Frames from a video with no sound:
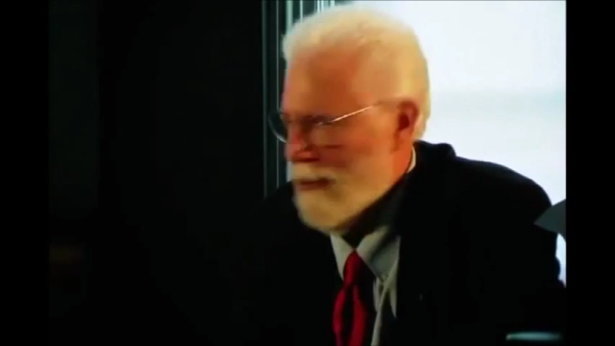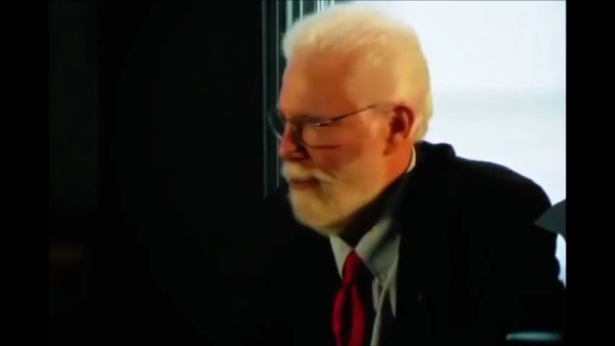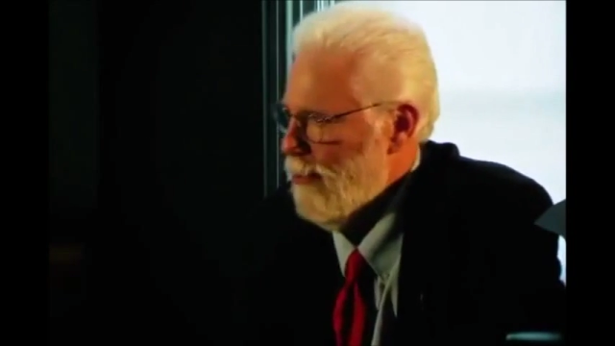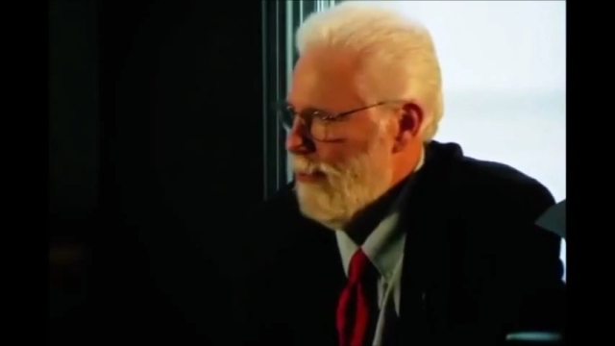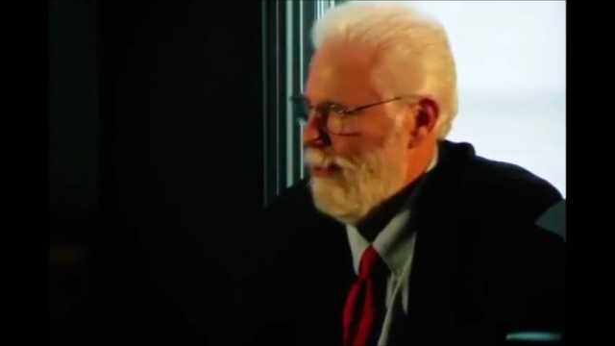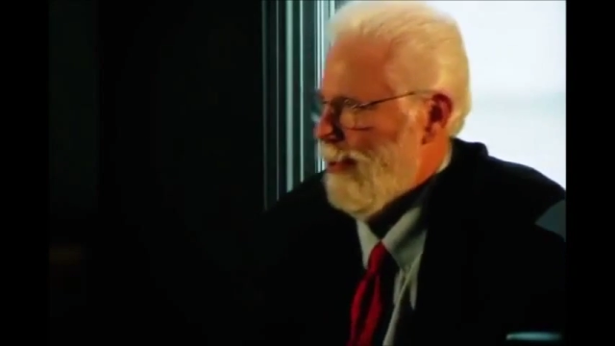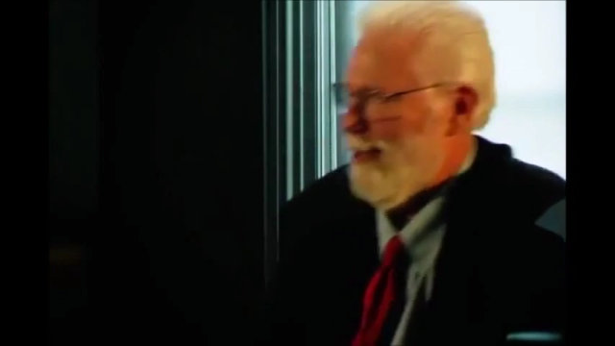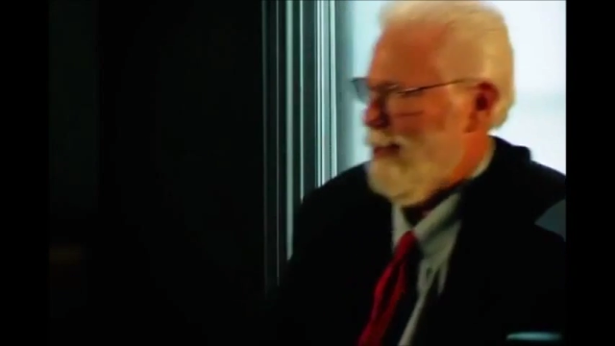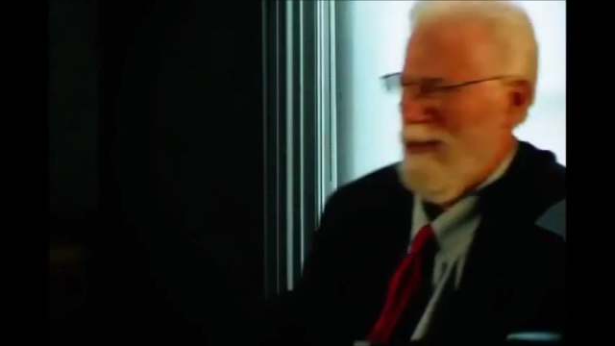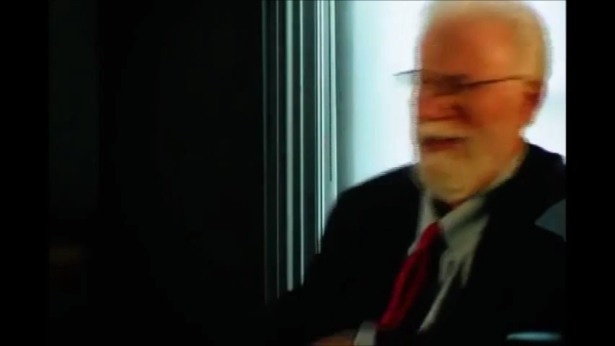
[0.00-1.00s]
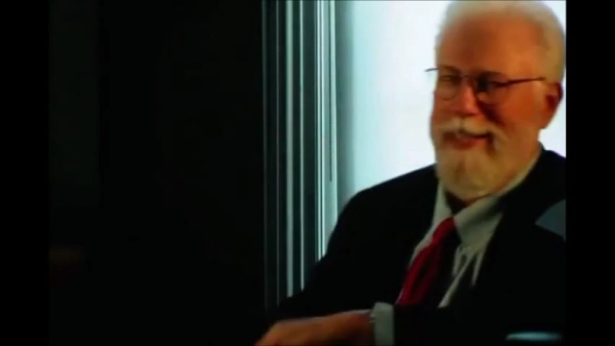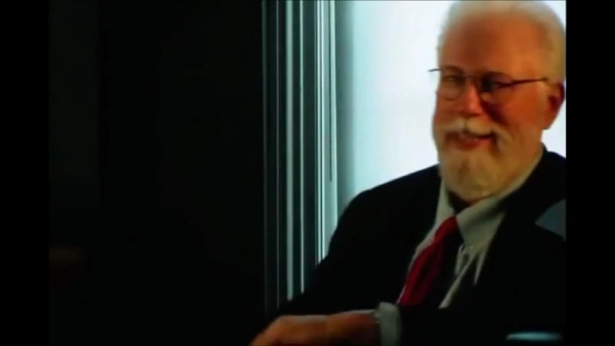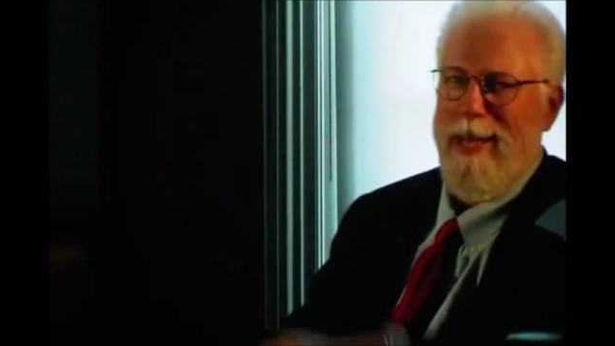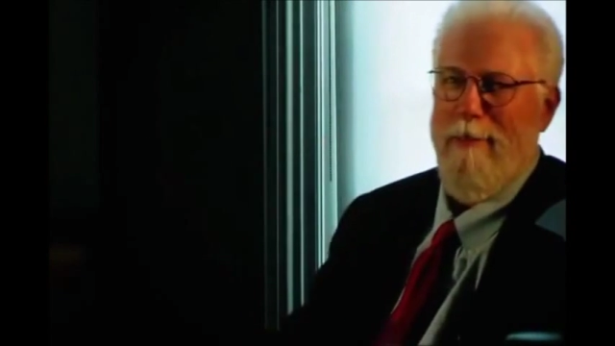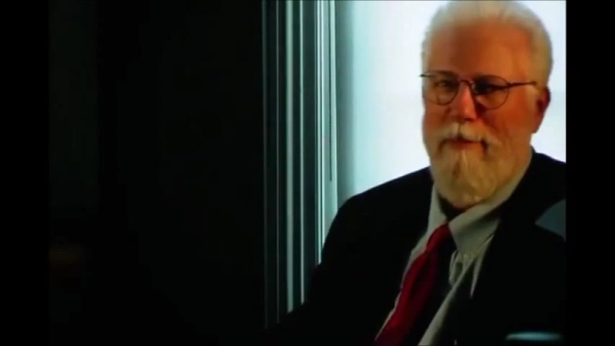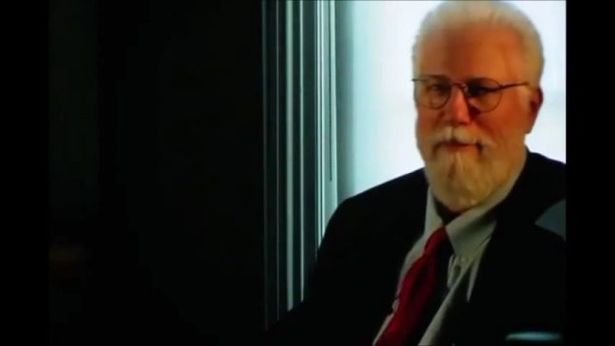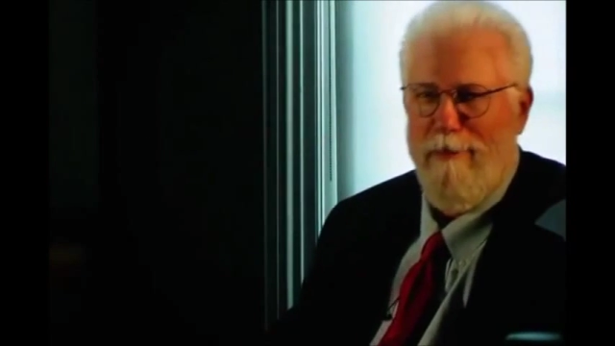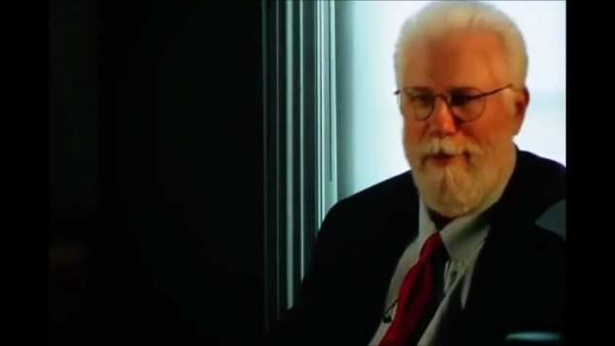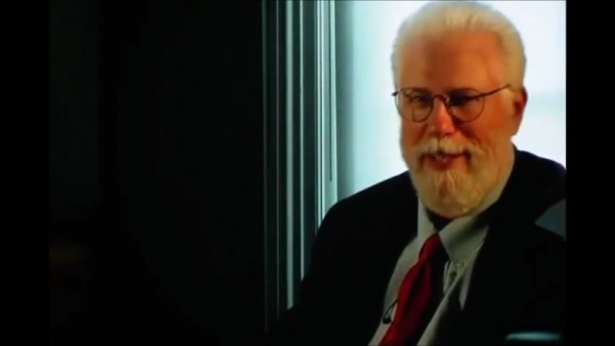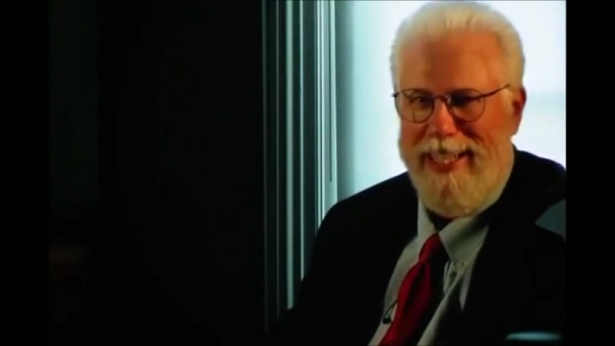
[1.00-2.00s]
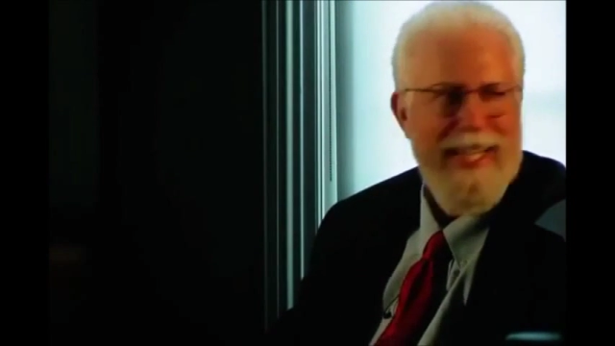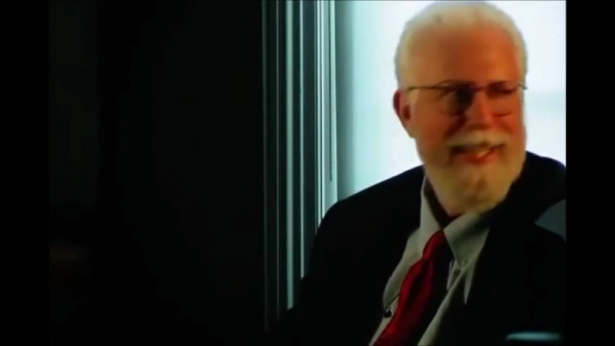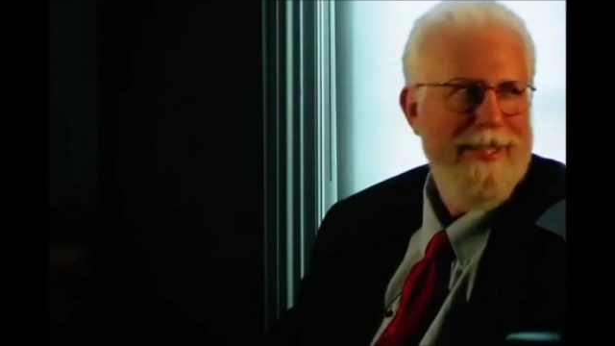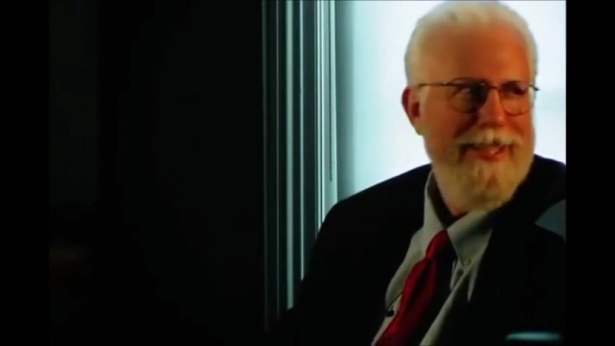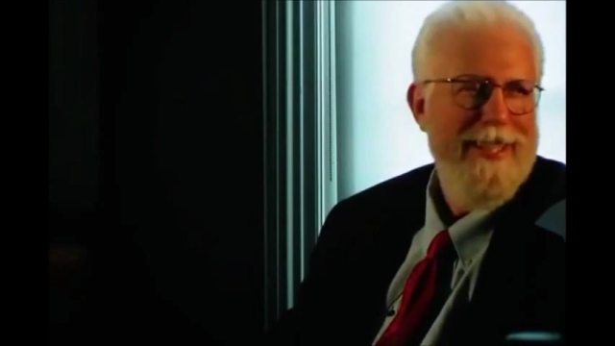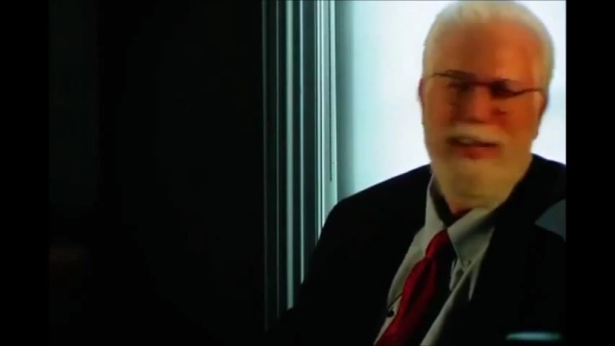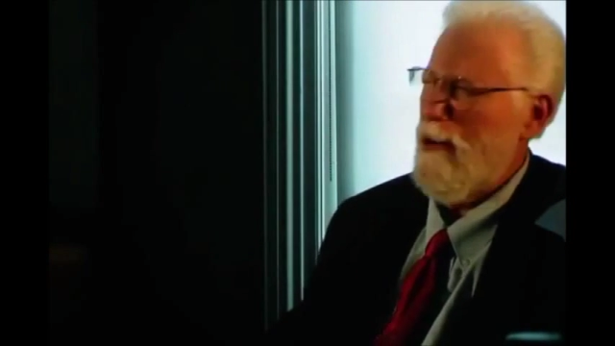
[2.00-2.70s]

oh, her golden cup of fornication and